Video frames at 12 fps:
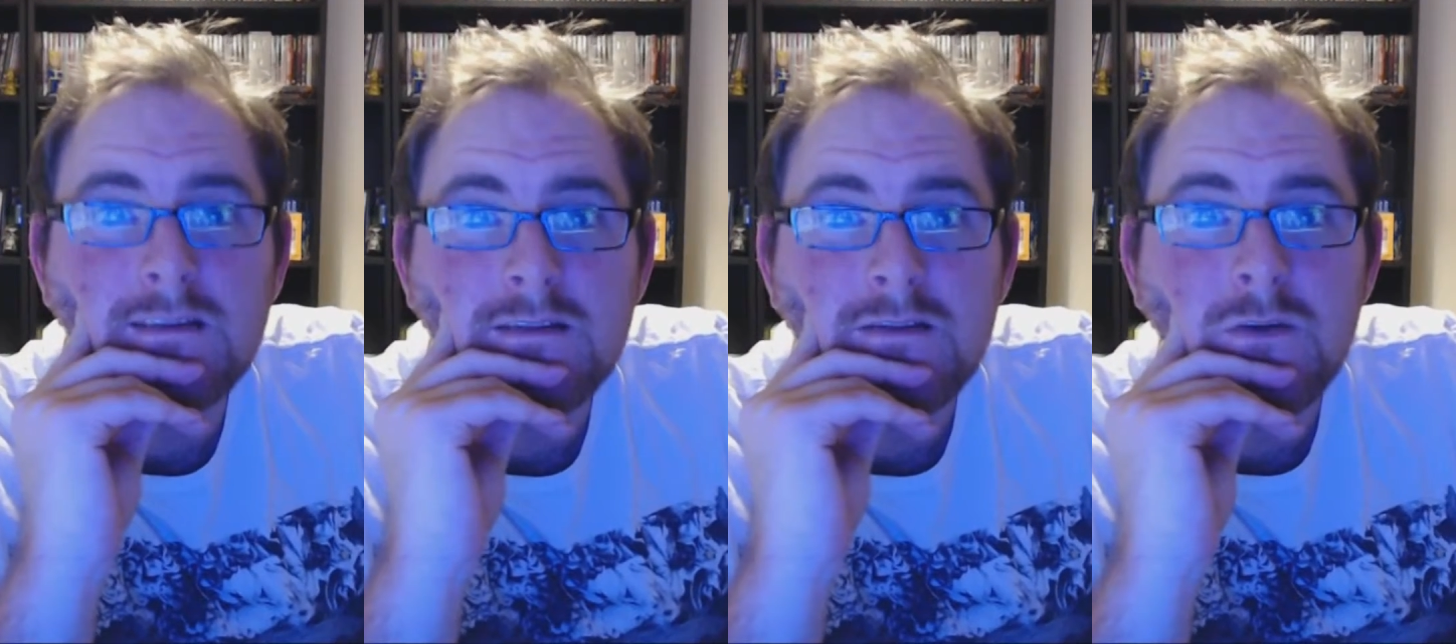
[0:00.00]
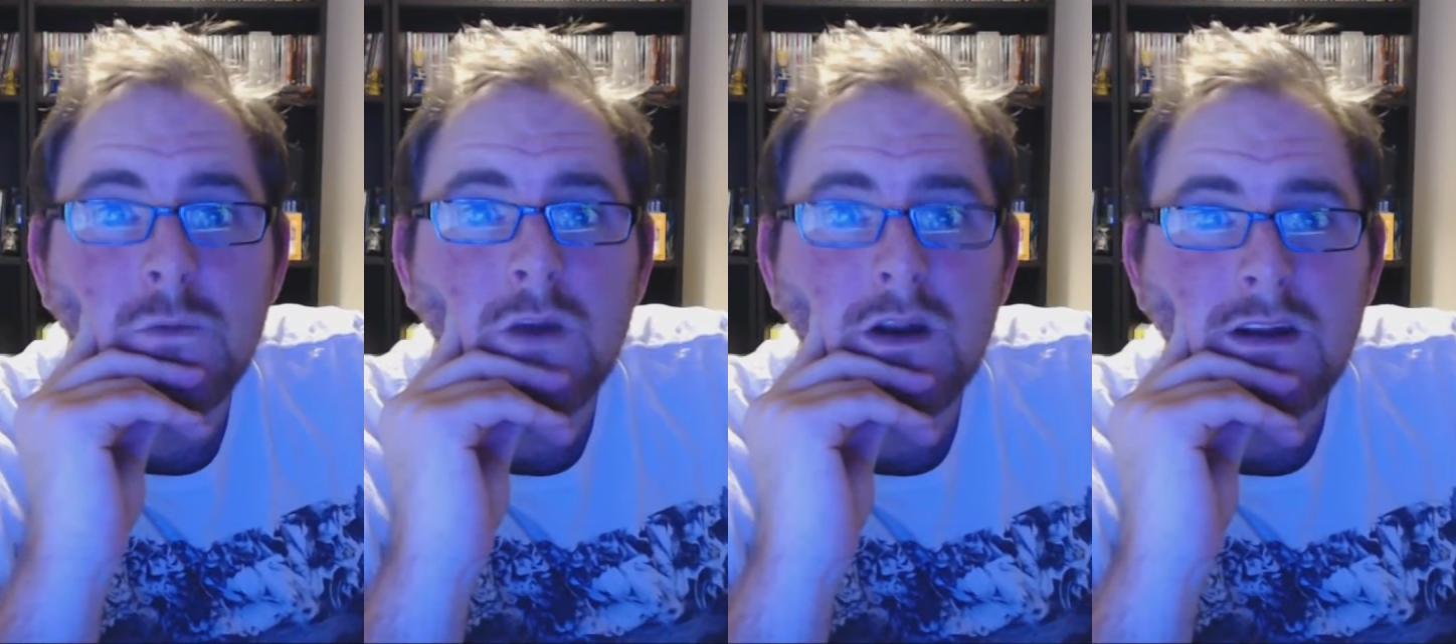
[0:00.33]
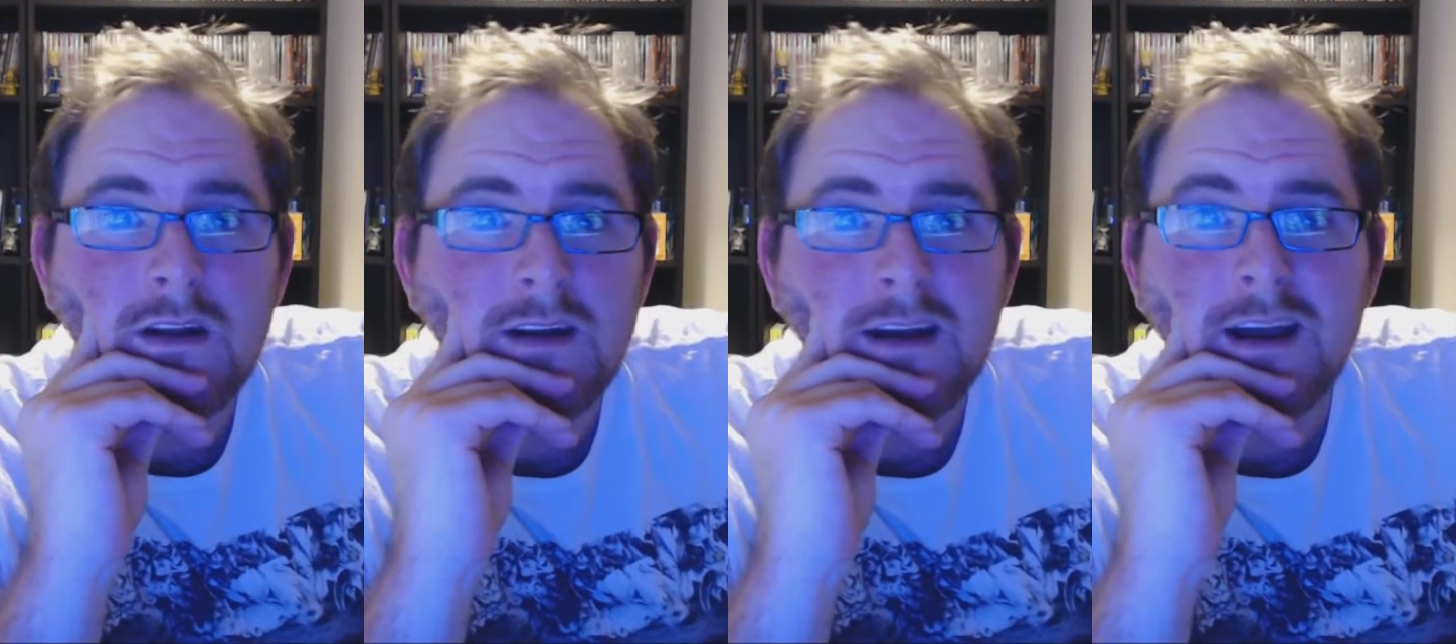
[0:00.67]
to doing one
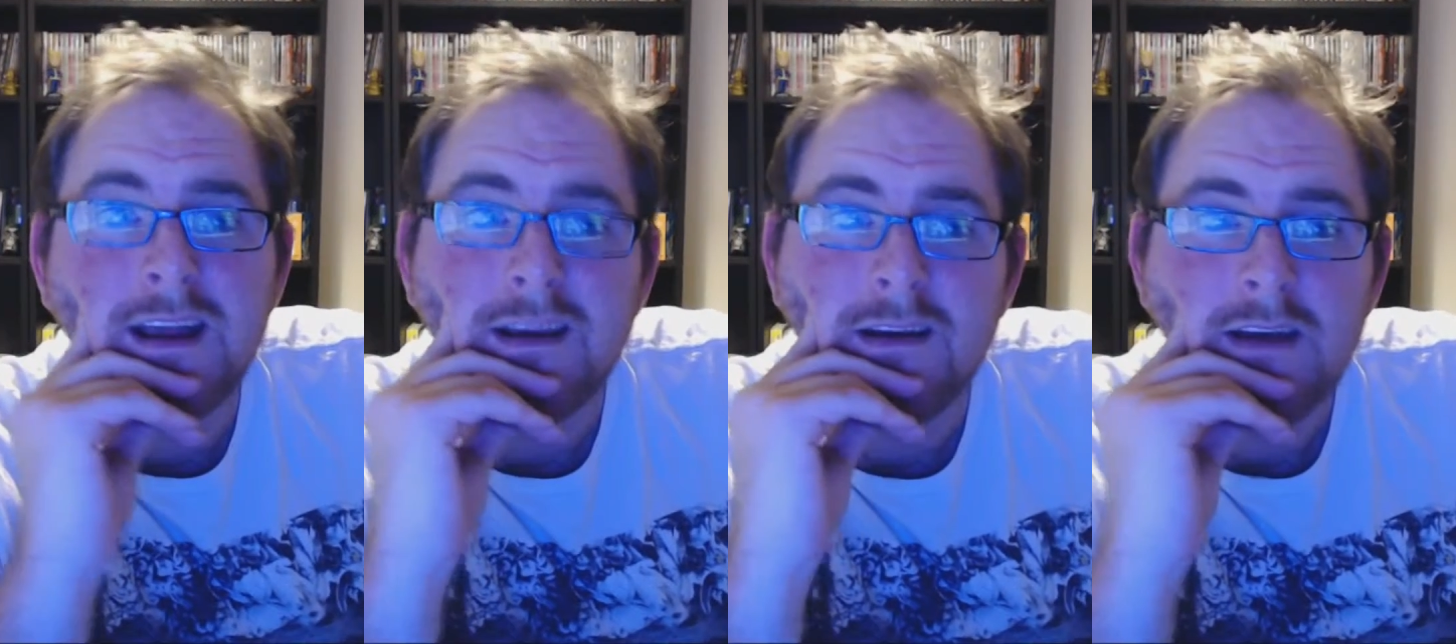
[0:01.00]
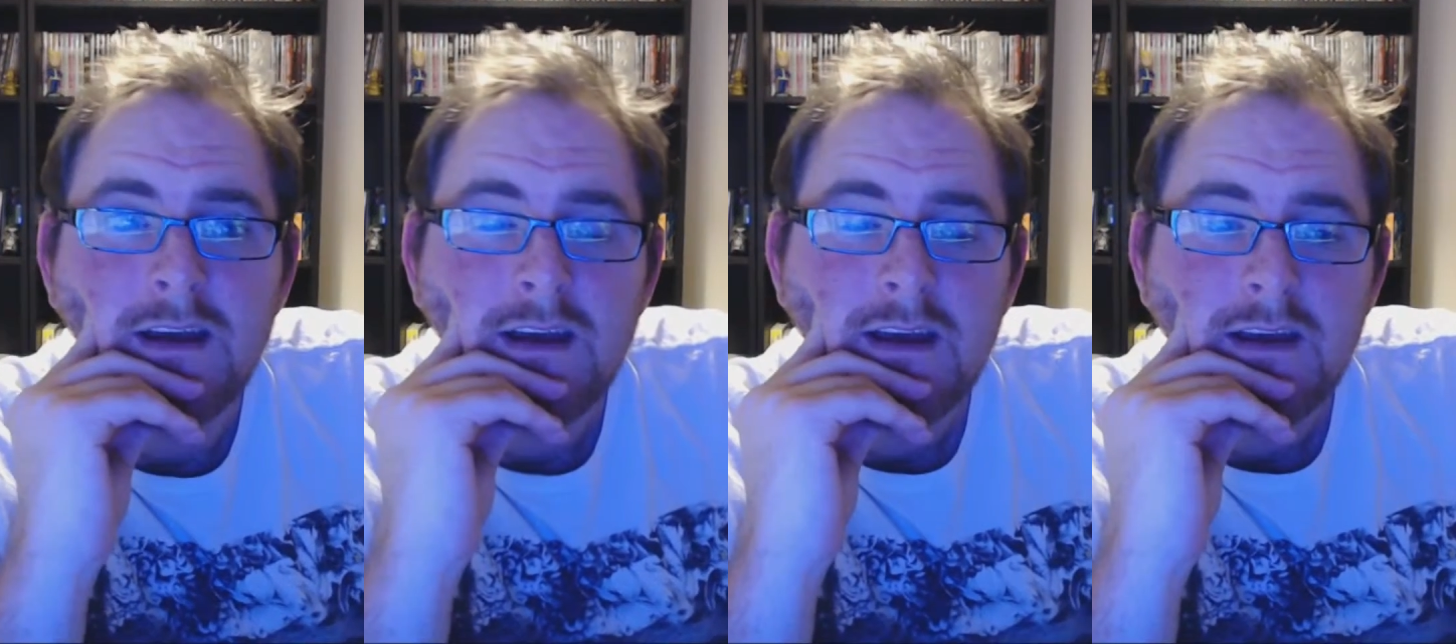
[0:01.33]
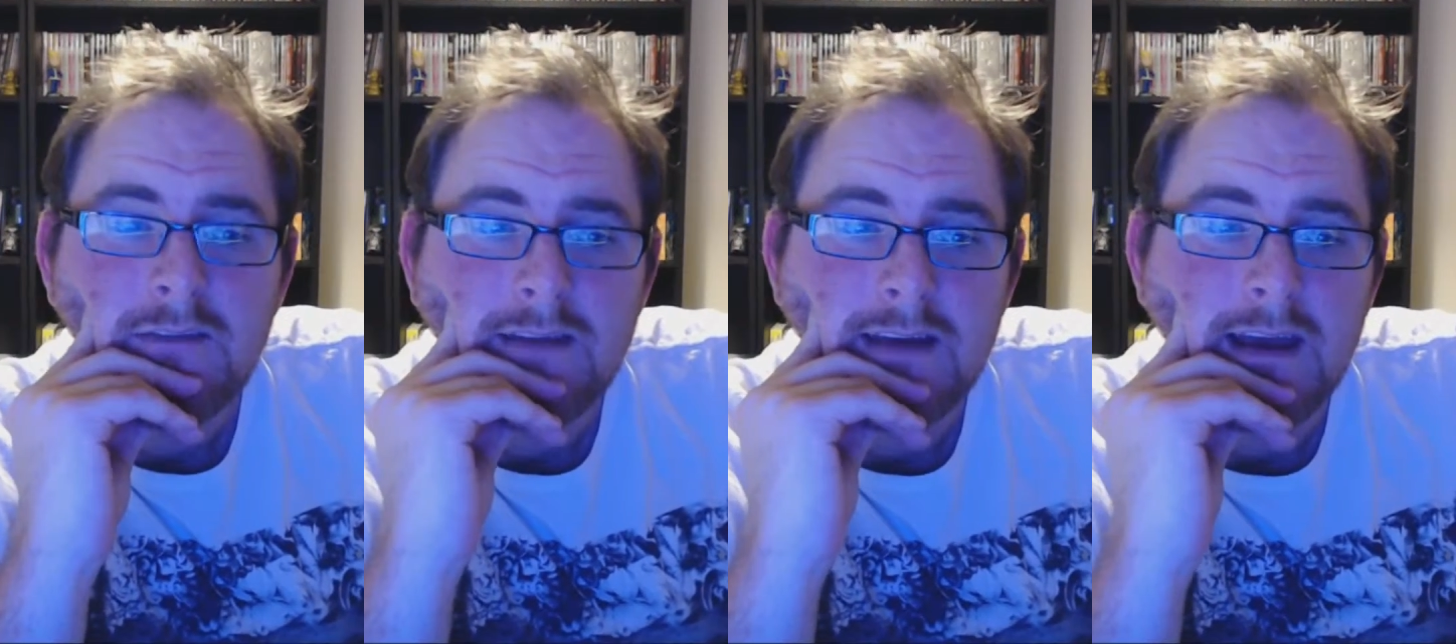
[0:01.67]
a day
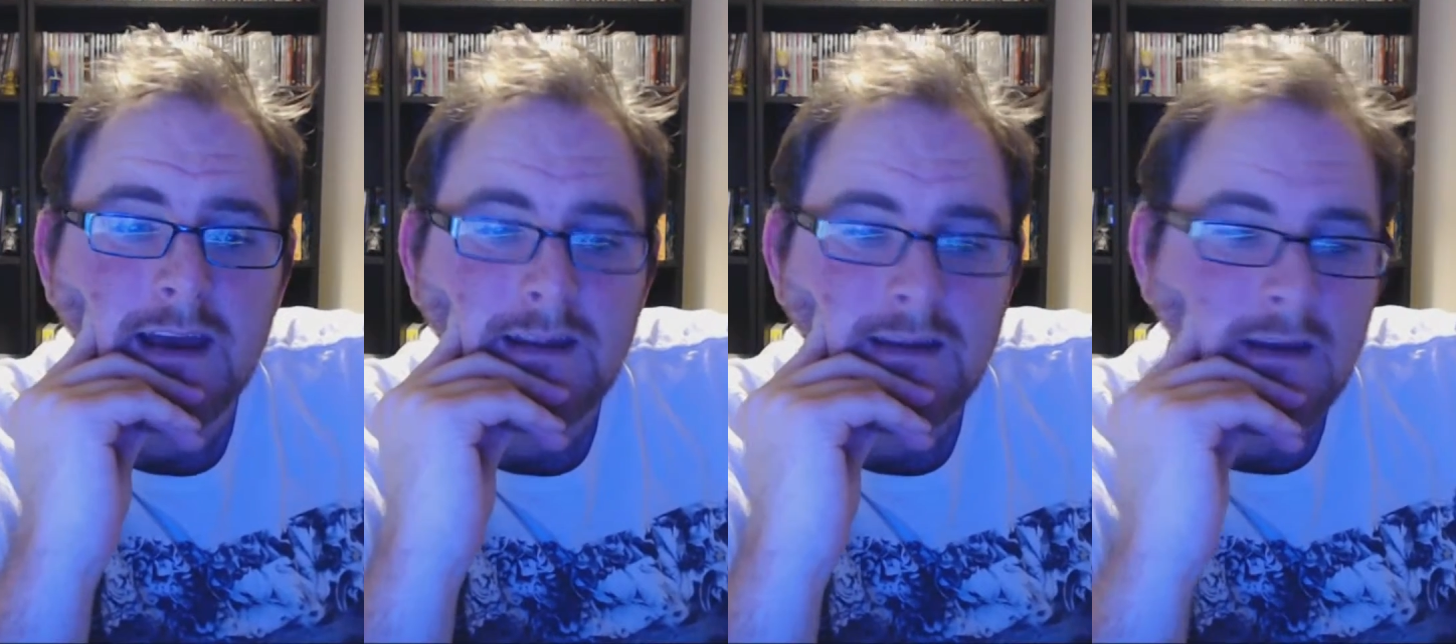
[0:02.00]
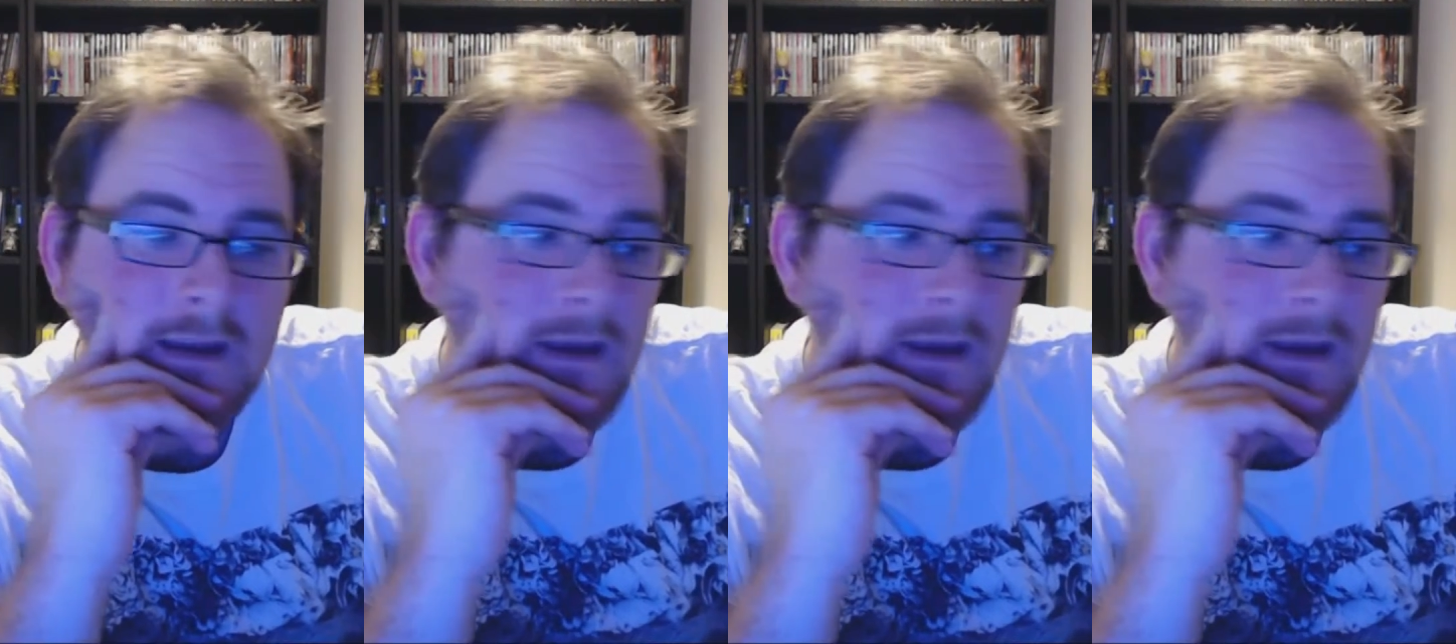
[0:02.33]
if I can.